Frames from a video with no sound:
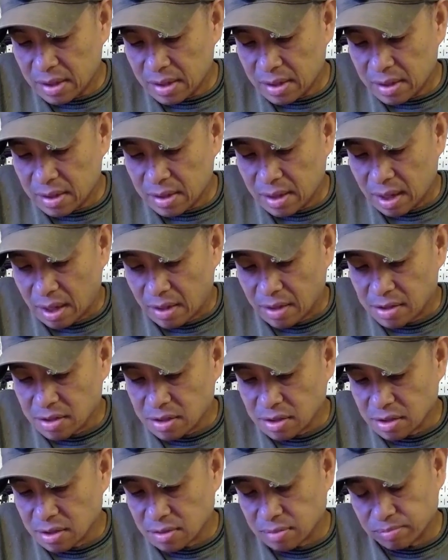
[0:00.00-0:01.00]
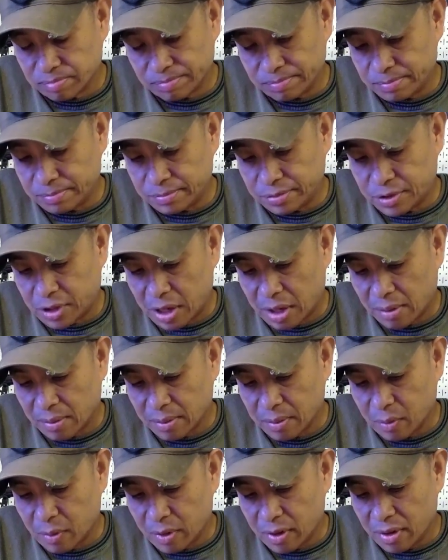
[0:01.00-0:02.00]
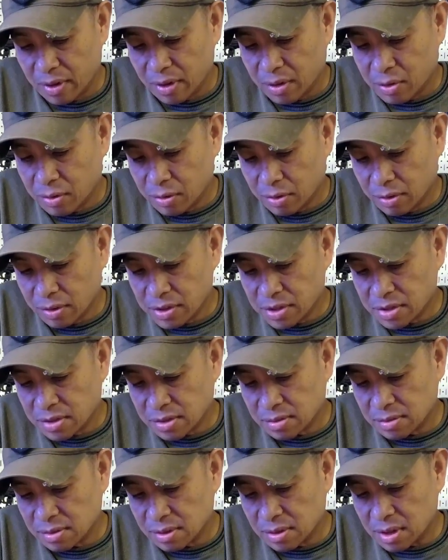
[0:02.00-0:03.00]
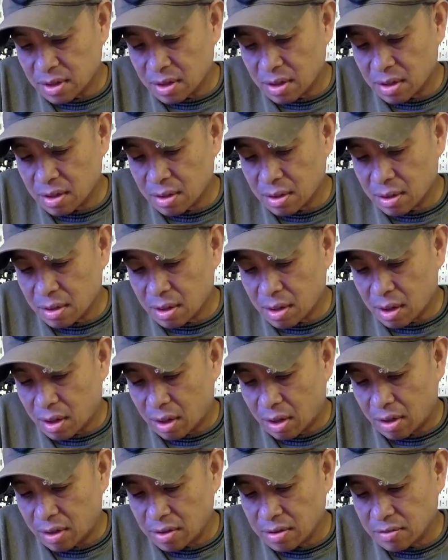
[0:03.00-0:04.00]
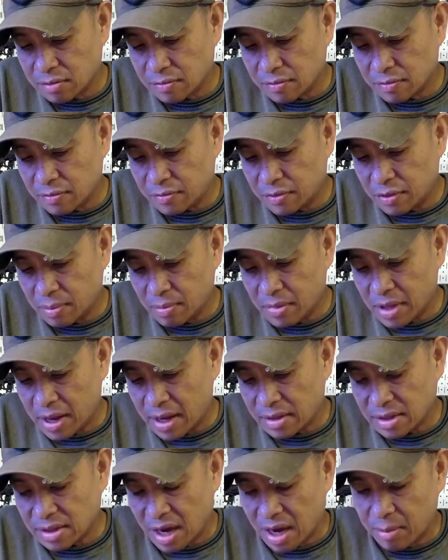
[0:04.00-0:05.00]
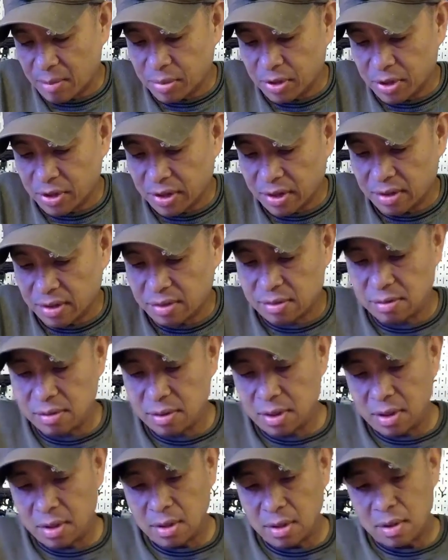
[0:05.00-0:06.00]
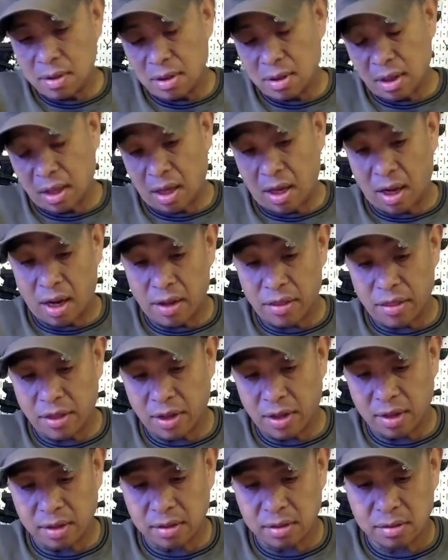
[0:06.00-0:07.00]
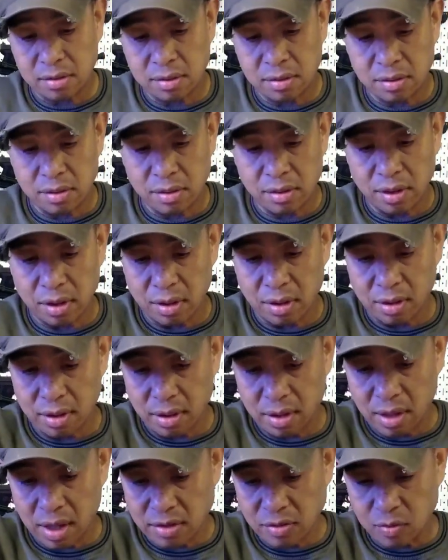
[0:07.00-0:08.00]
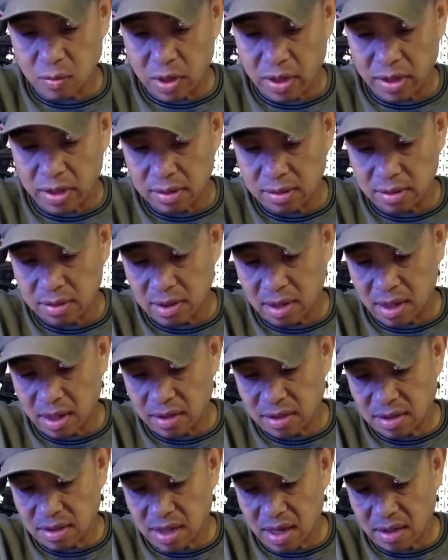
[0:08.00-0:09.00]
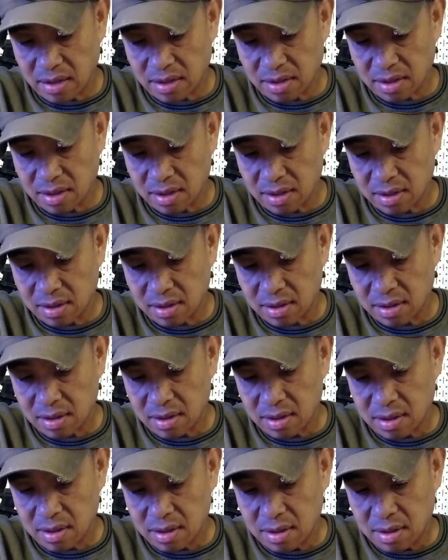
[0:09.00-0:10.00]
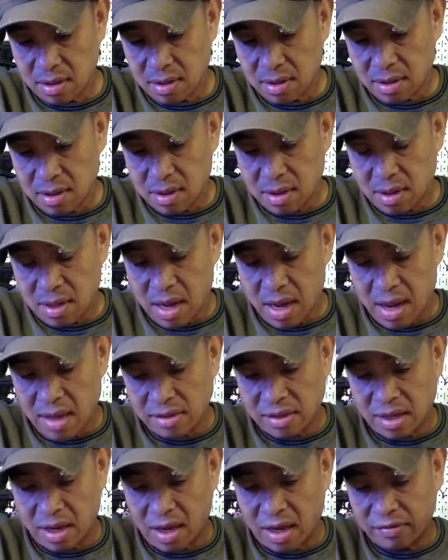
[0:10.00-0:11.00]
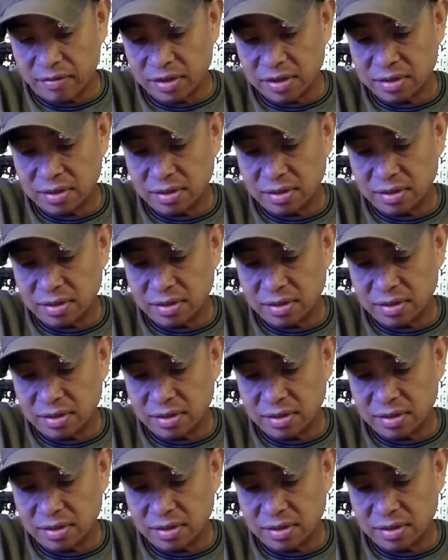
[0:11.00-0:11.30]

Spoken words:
Yeah, this is probably one of the coolest cars from that time period. I thought, and that's why I just had to have it.